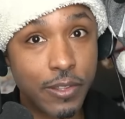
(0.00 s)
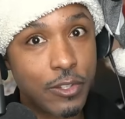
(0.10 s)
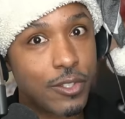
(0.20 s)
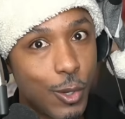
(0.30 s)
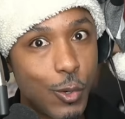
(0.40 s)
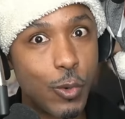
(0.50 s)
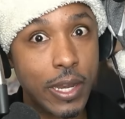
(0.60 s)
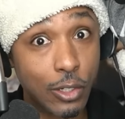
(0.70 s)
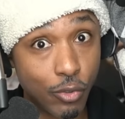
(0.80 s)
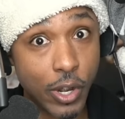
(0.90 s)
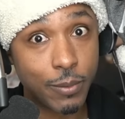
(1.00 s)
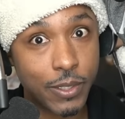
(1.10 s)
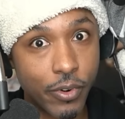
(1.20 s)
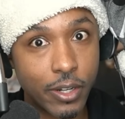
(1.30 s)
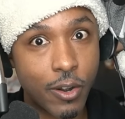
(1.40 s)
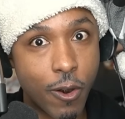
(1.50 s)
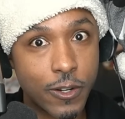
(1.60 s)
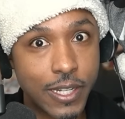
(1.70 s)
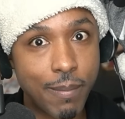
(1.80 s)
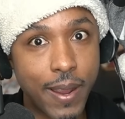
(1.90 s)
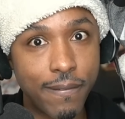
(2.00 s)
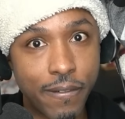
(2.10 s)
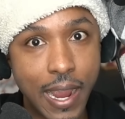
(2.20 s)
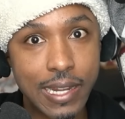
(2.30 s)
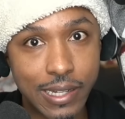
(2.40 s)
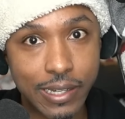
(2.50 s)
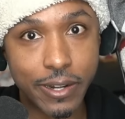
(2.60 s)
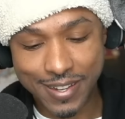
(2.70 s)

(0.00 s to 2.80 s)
there's two incredibly rare cards that I might find in here.